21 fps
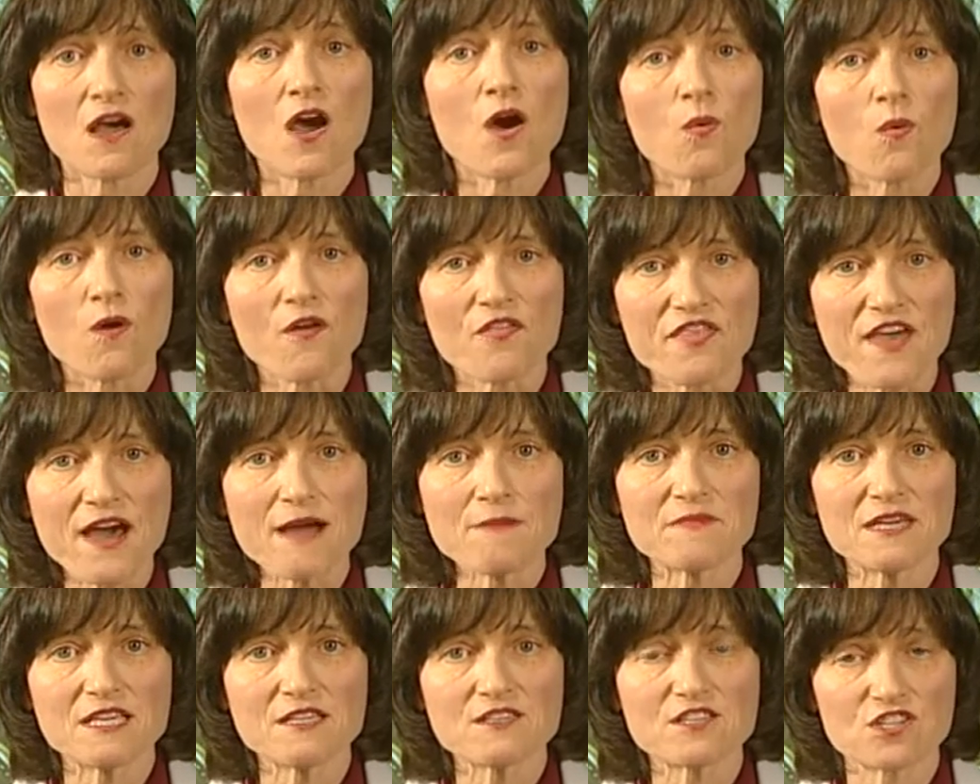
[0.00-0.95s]
What that
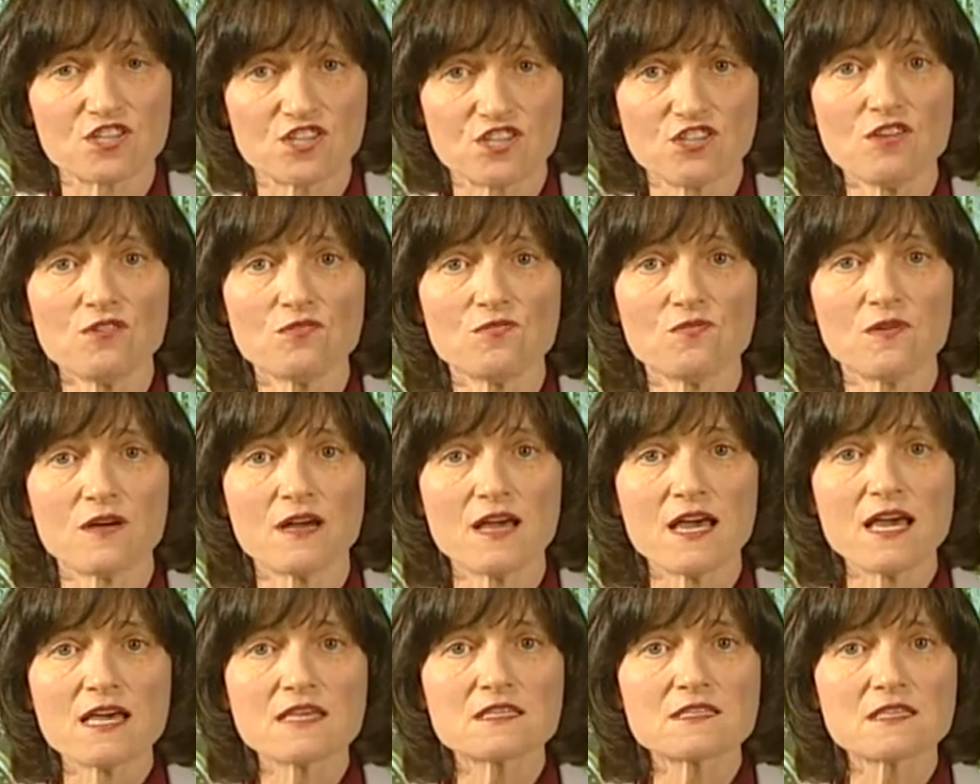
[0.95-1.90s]
means to you
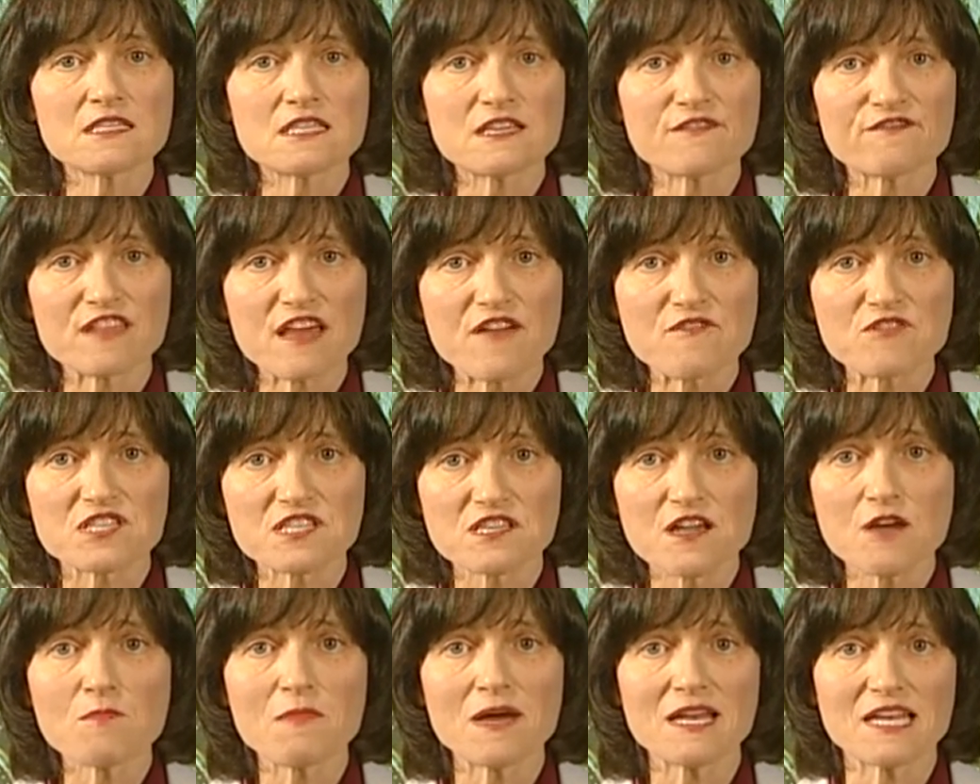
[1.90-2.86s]
is that if there is
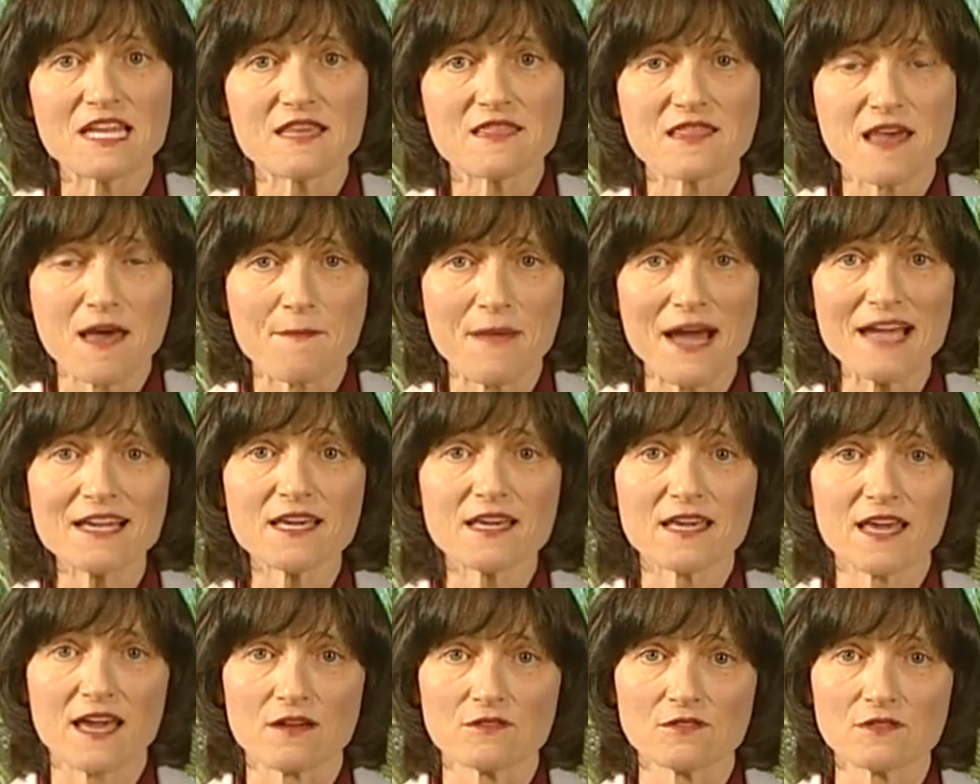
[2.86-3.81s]
no money in their bank
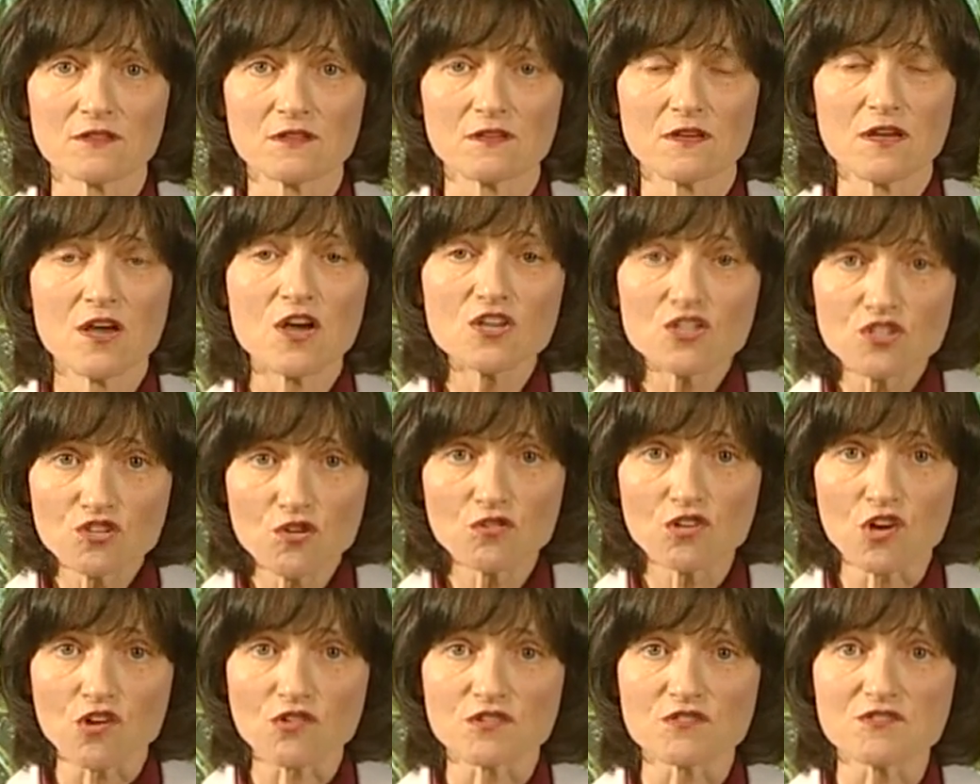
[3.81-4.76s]
account, you're
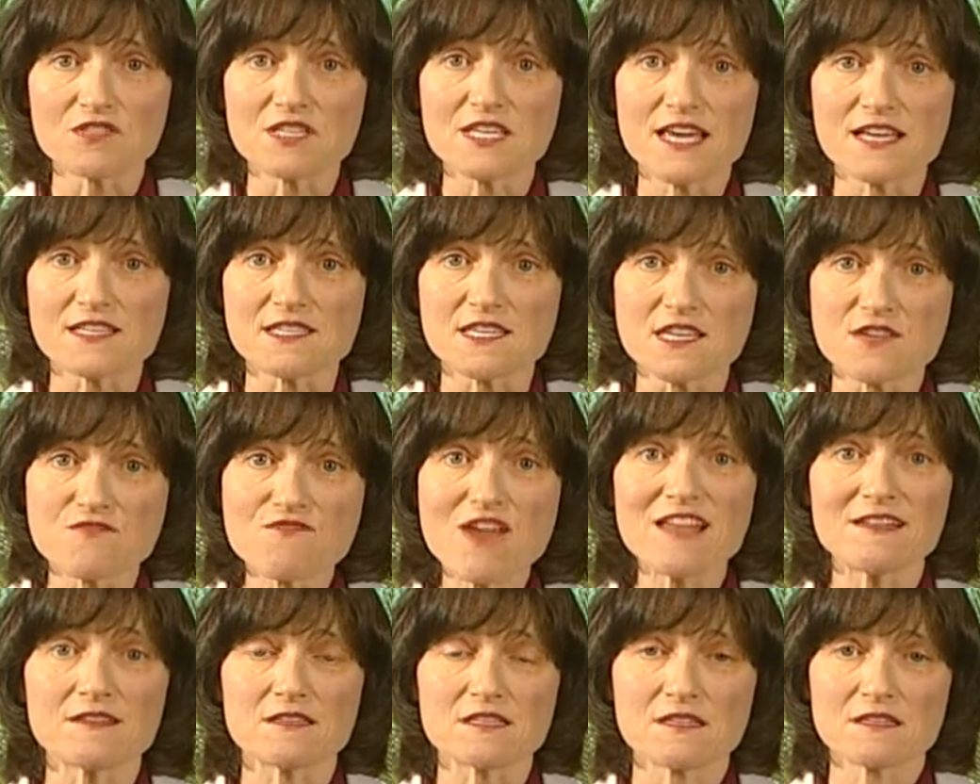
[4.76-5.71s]
not going to get any
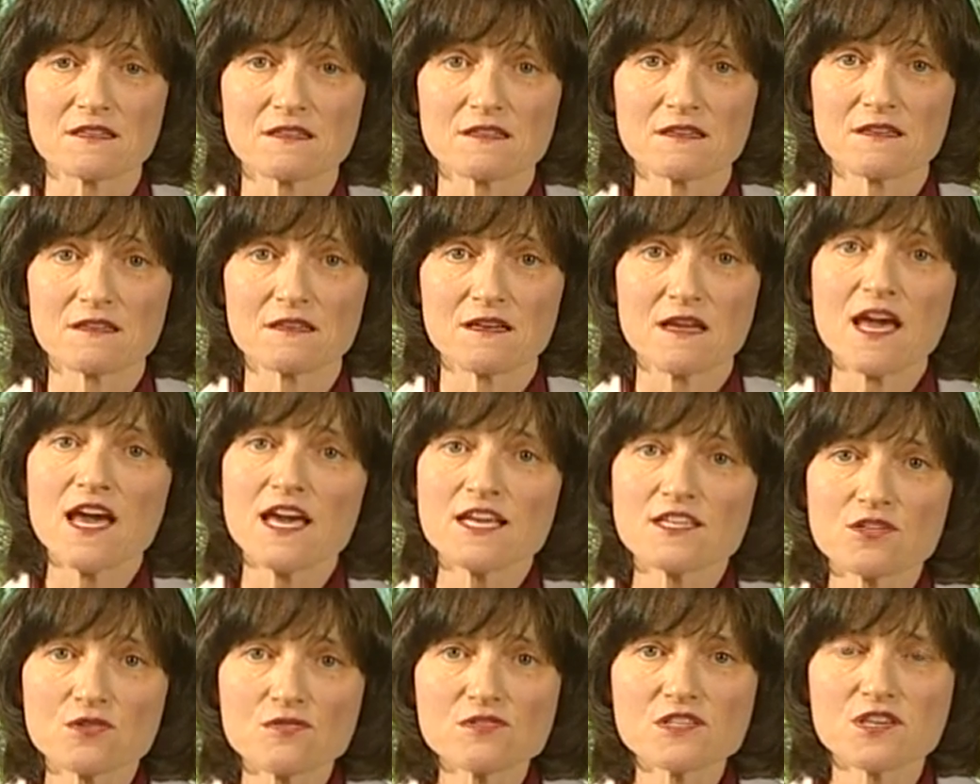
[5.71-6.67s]
rent.
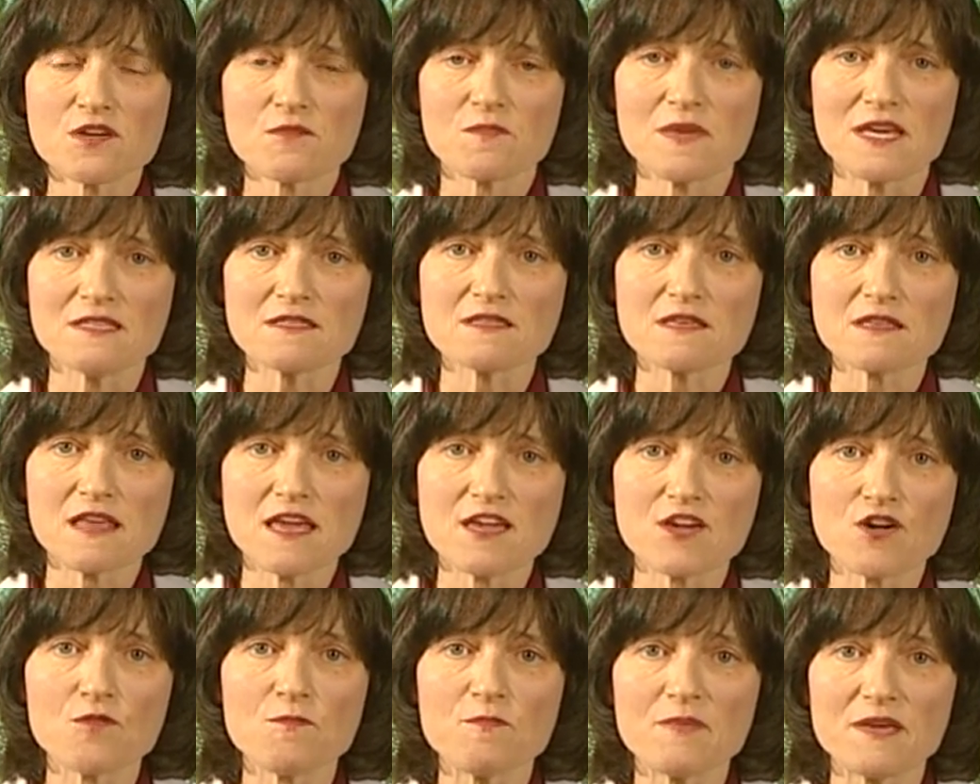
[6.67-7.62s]
It also means that they
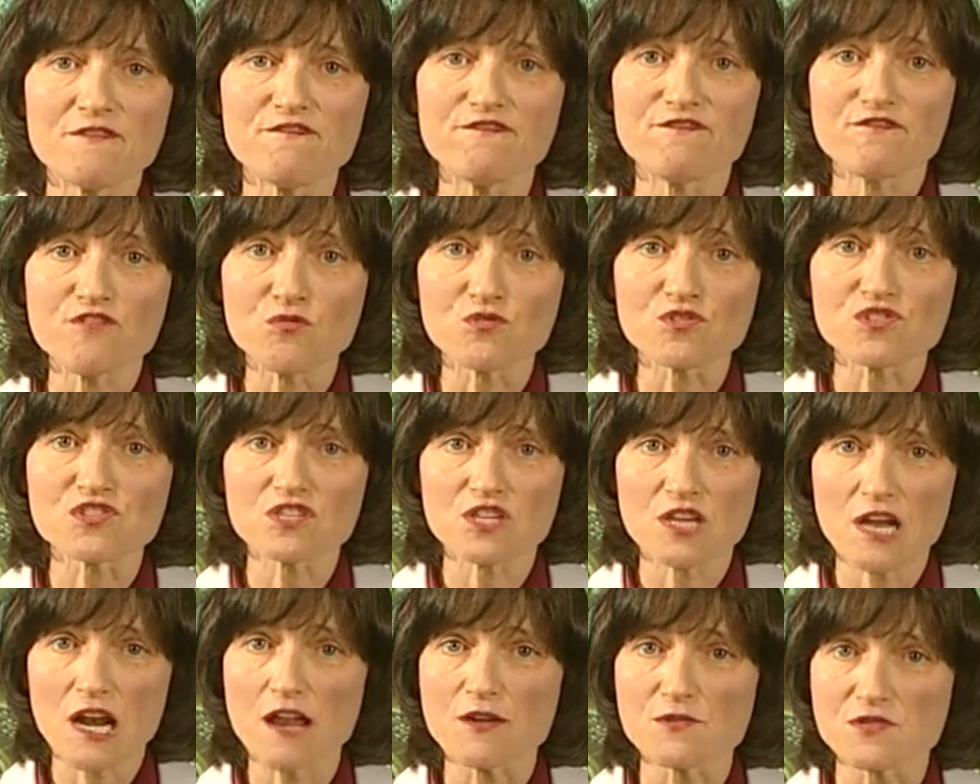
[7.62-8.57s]
could be forced to
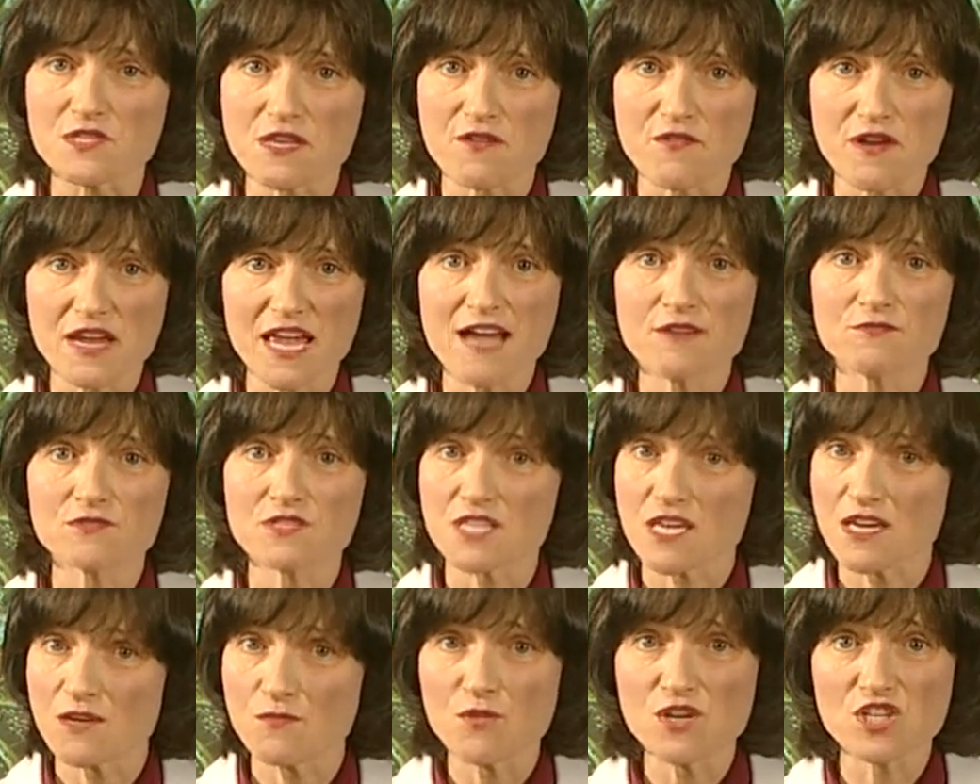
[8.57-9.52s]
close their account,
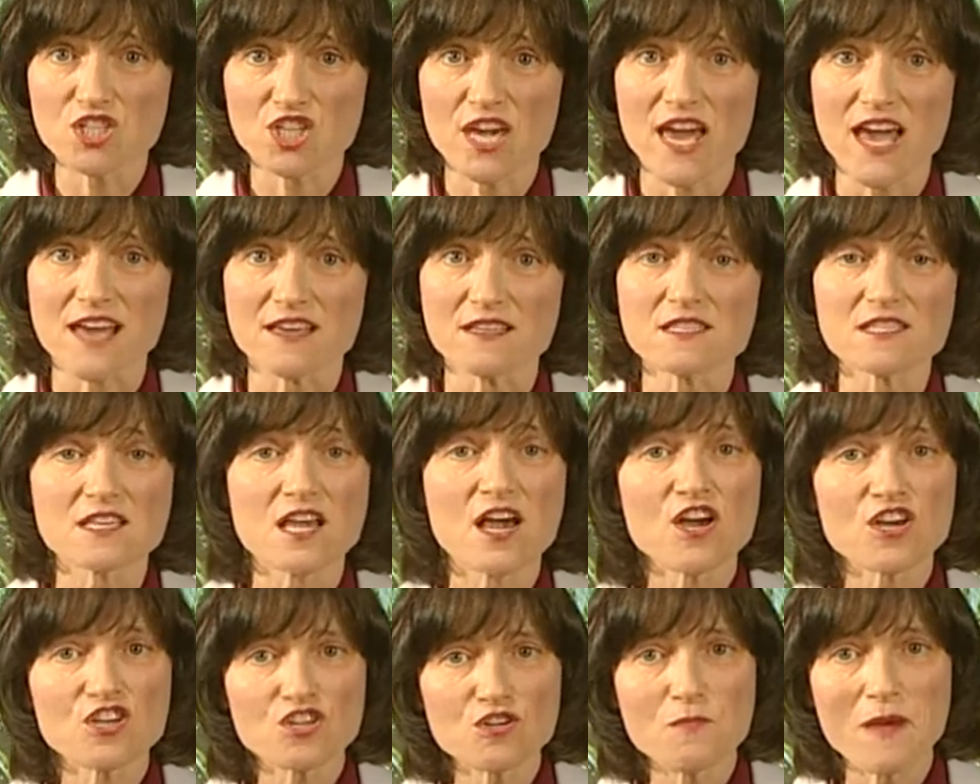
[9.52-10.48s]
in which case
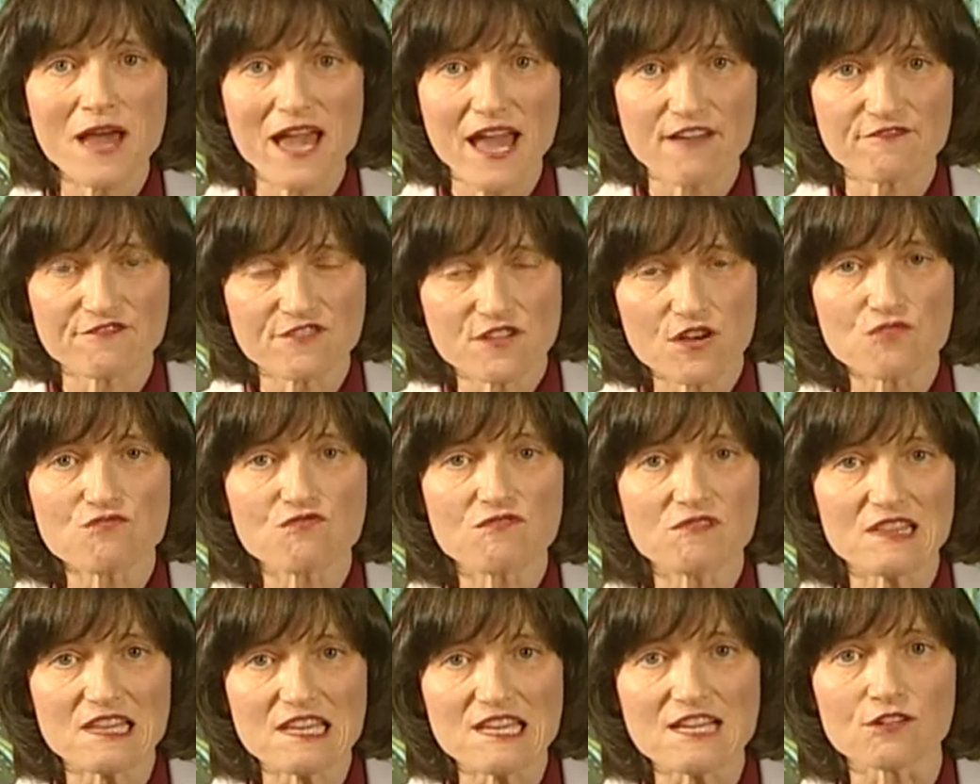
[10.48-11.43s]
you may have no
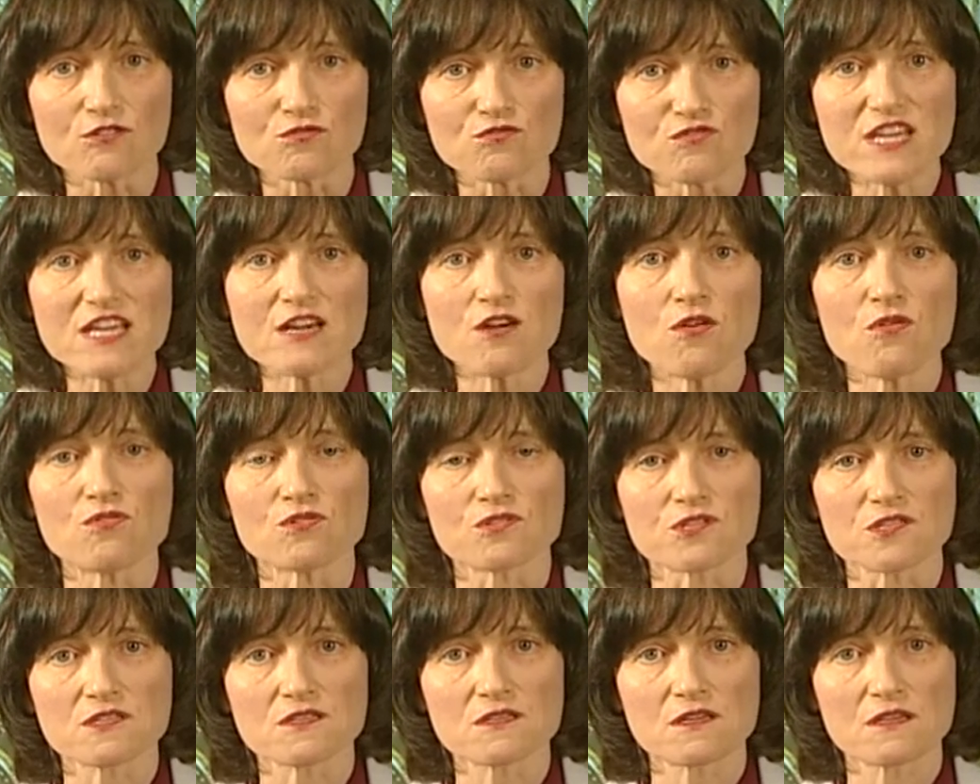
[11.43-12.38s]
legal
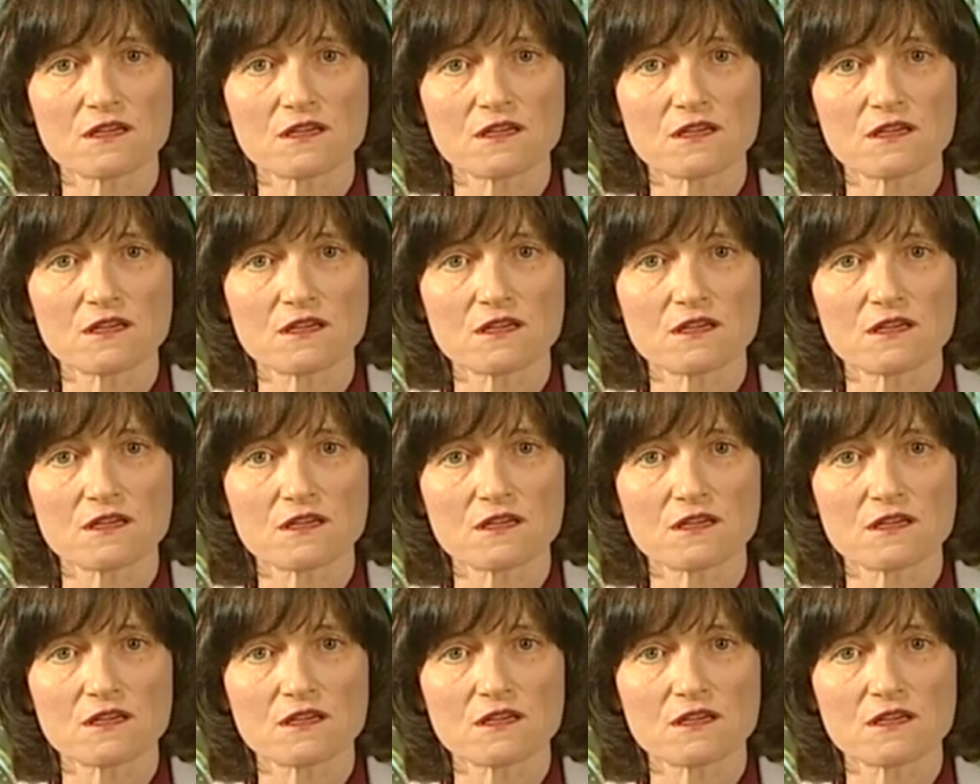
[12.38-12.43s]
recourse.